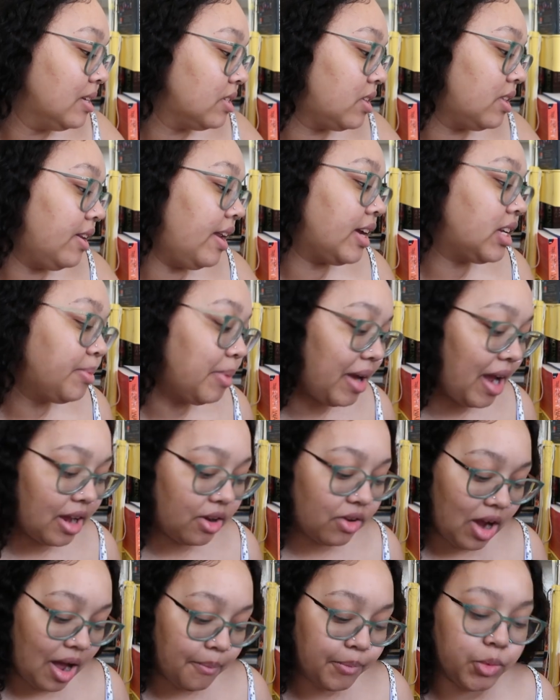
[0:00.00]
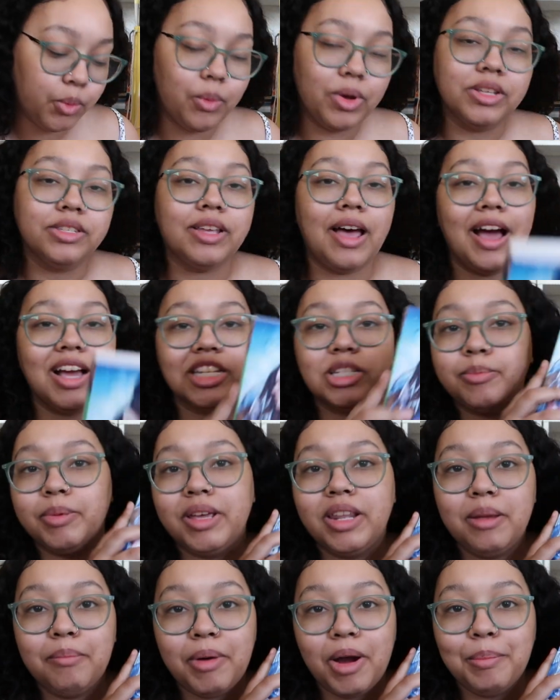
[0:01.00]
So the next book I grabbed was Ice
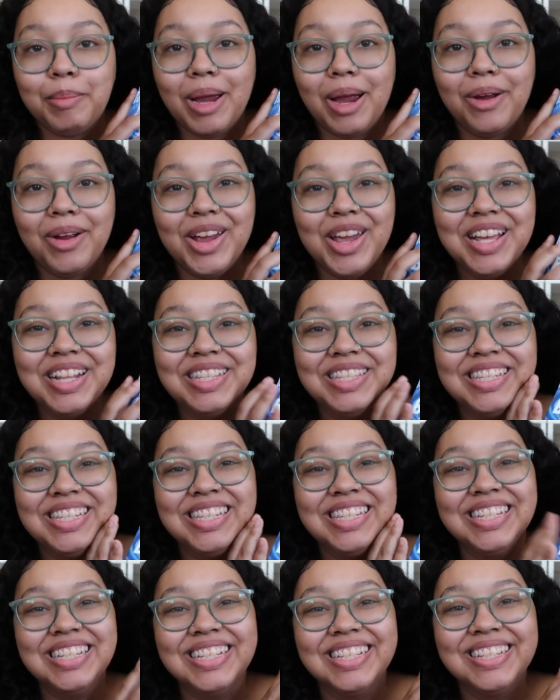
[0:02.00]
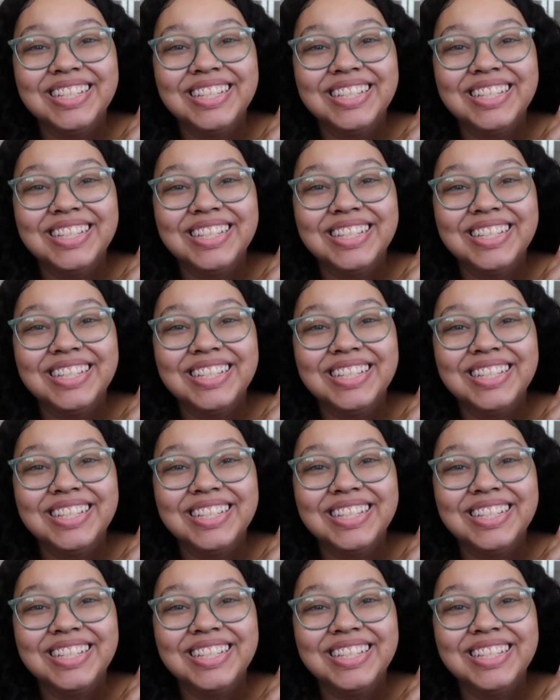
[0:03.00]
Planet Barbarians.